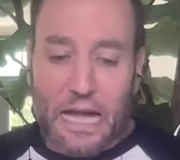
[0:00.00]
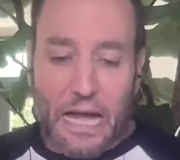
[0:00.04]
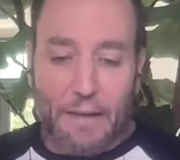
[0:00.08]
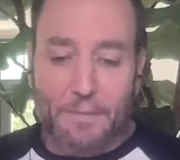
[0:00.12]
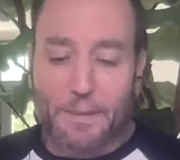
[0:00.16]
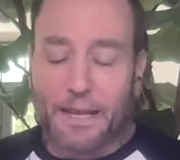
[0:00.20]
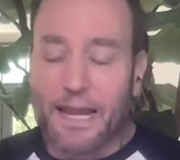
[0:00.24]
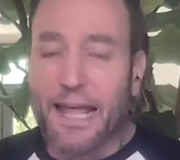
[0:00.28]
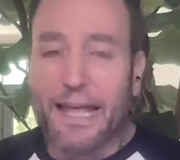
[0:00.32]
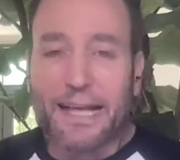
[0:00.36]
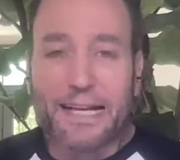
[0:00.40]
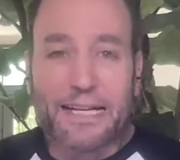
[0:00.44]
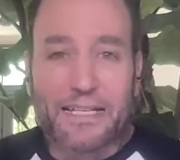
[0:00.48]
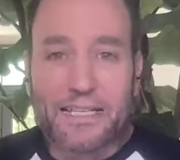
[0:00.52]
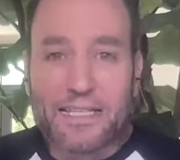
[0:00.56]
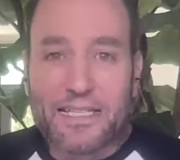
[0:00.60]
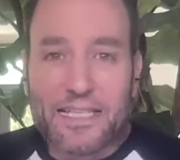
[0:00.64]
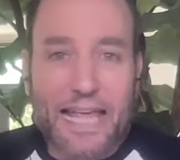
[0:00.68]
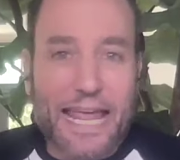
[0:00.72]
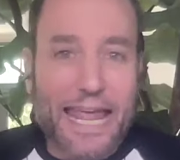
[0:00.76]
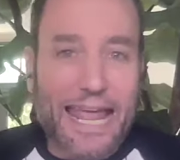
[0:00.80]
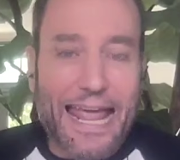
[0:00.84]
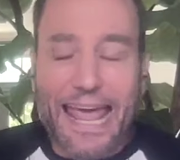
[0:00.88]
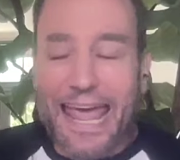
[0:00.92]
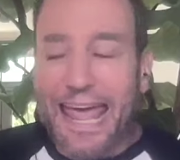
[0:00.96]
I mean, I could
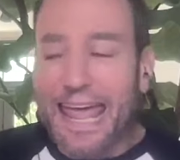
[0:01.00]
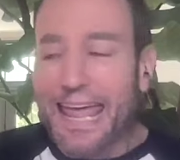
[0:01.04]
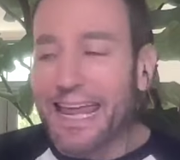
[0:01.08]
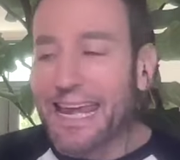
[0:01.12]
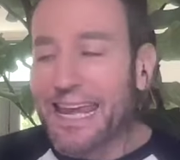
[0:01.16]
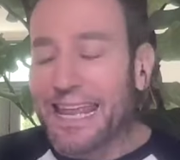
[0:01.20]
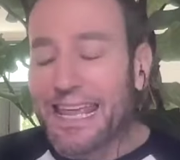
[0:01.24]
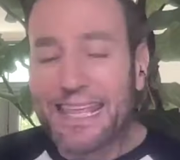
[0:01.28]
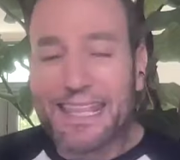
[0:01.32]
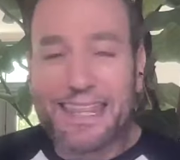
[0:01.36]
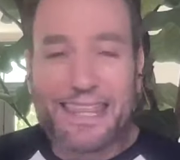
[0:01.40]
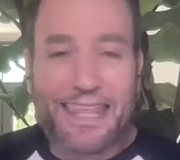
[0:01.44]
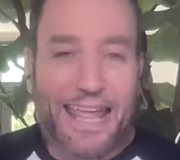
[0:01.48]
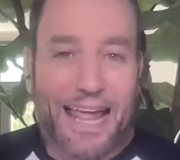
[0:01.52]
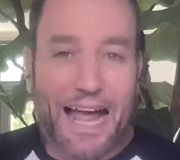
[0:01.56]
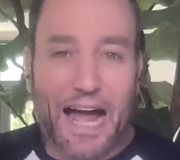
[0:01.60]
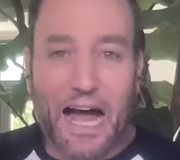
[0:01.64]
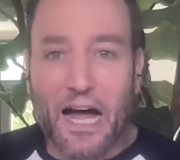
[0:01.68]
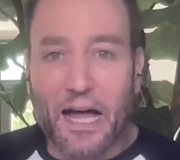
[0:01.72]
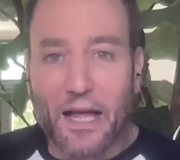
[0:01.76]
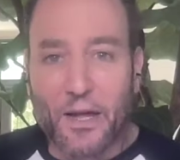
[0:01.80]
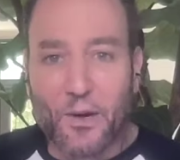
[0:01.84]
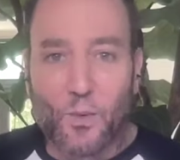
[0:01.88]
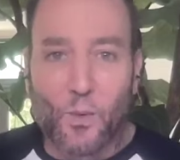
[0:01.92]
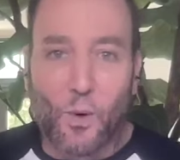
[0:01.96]
say anything
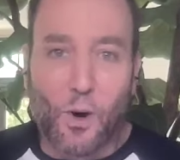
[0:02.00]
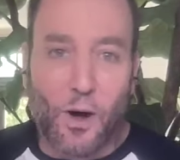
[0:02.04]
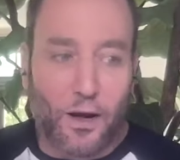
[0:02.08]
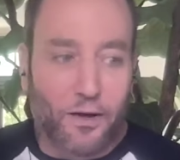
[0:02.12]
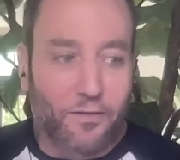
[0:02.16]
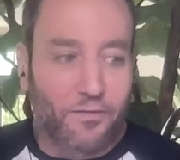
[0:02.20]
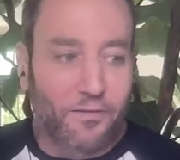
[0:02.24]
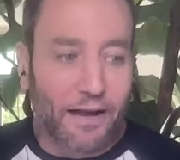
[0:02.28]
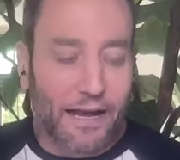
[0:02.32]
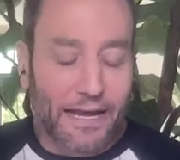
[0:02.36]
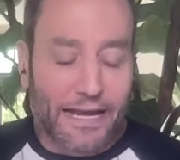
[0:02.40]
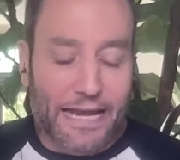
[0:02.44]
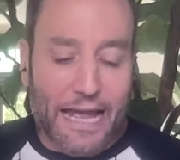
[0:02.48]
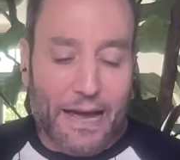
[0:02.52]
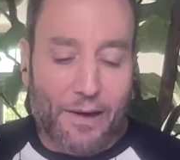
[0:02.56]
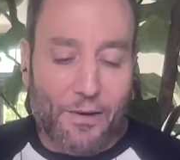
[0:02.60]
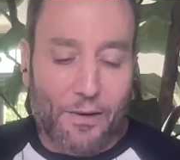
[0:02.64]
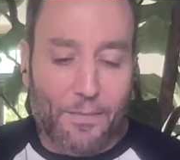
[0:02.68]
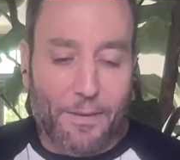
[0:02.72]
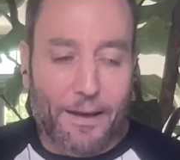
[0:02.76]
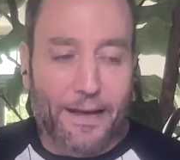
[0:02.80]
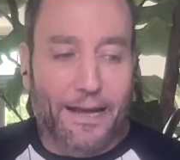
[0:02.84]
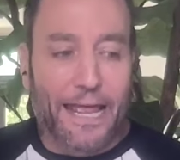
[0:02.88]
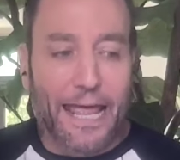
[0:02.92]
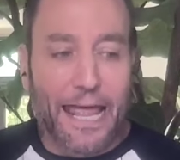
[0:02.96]
I want right now
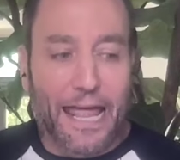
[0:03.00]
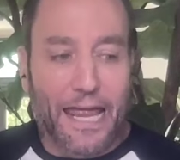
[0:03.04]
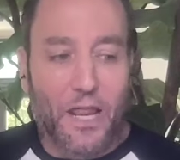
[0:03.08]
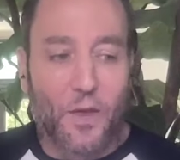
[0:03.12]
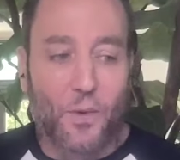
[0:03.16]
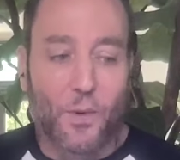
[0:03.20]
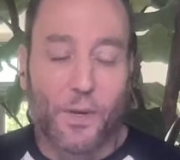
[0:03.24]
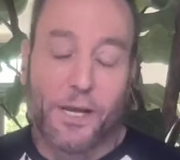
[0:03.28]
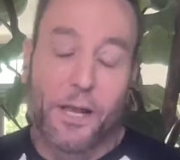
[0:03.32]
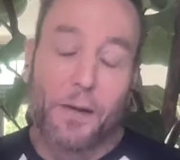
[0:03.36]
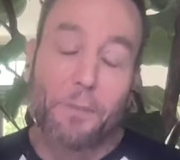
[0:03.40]
about anyone.